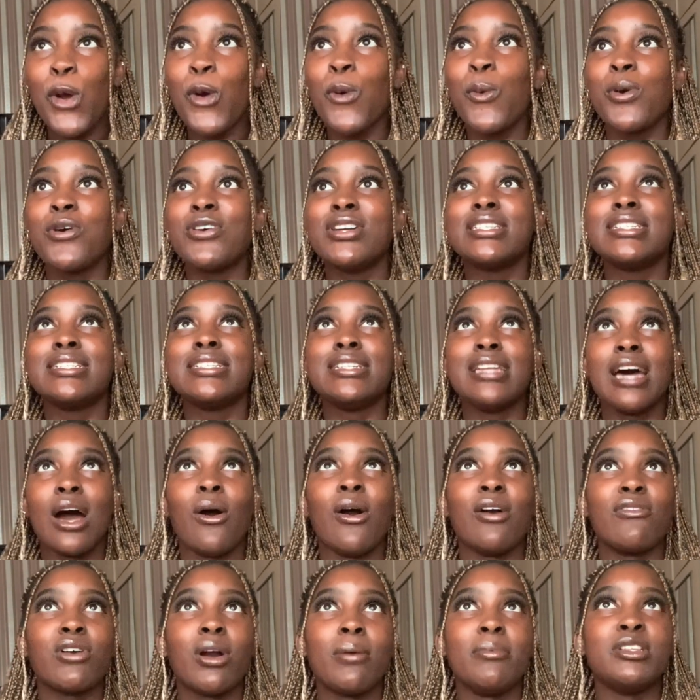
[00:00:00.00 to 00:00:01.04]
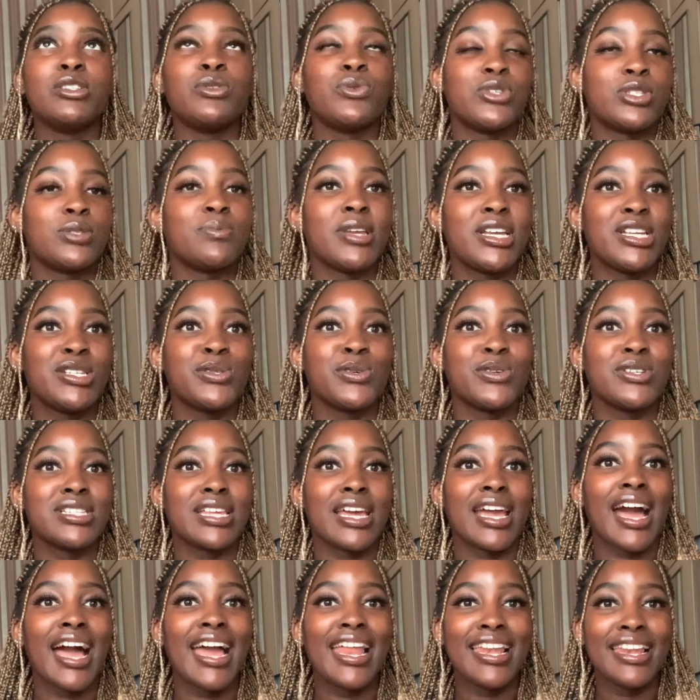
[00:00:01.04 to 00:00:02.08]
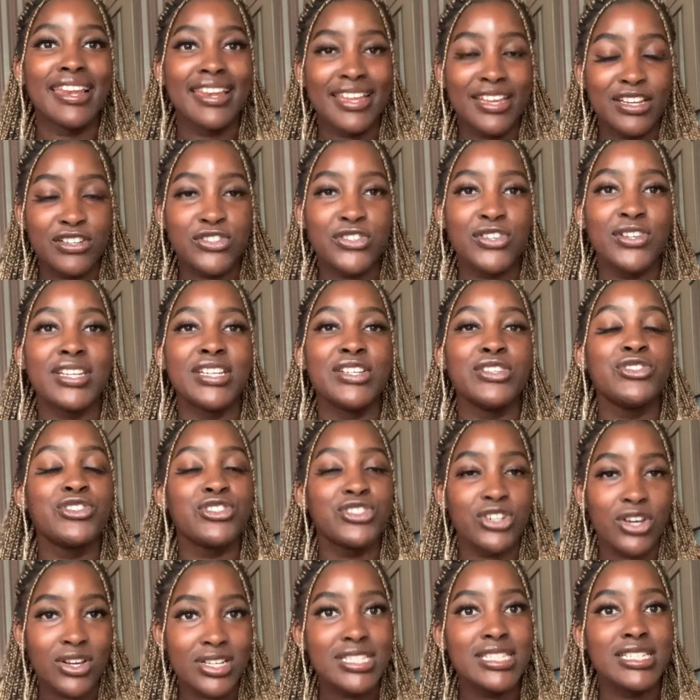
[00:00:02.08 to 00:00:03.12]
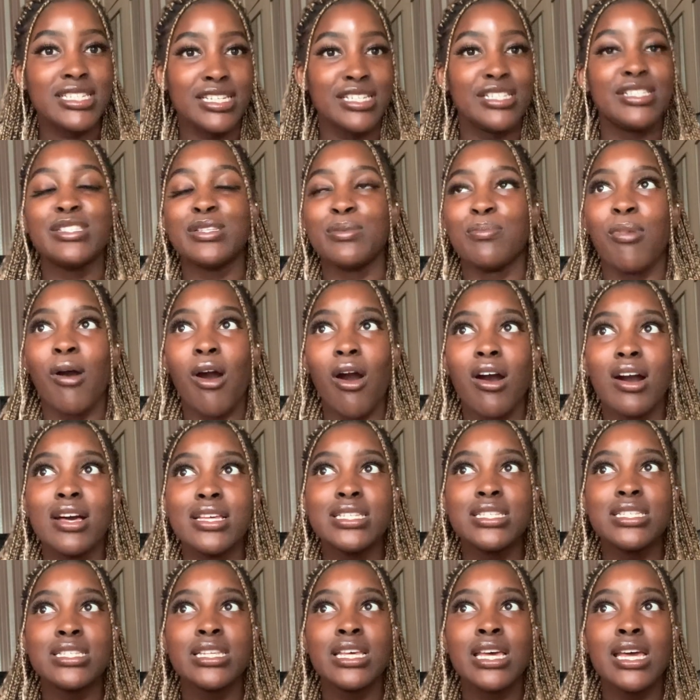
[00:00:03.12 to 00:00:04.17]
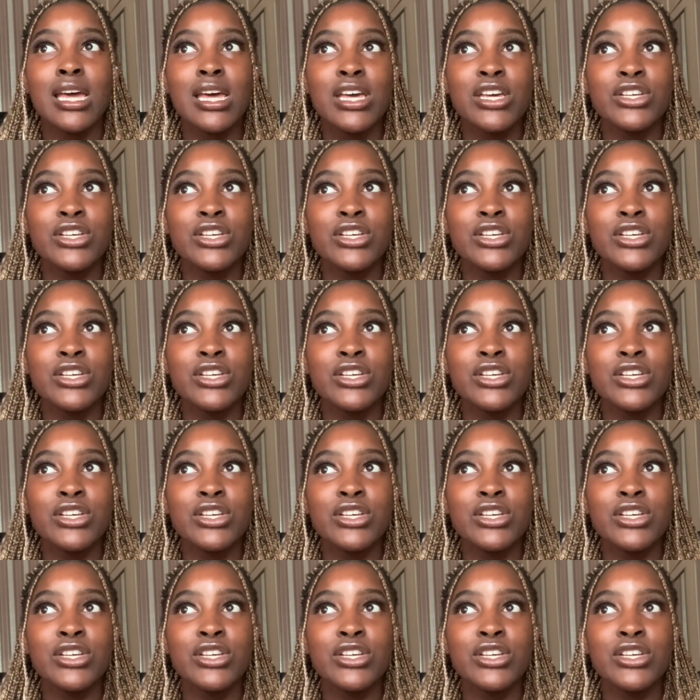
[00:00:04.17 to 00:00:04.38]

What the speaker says: Whereas now I've come into a space where it's like, I literally just need to pass.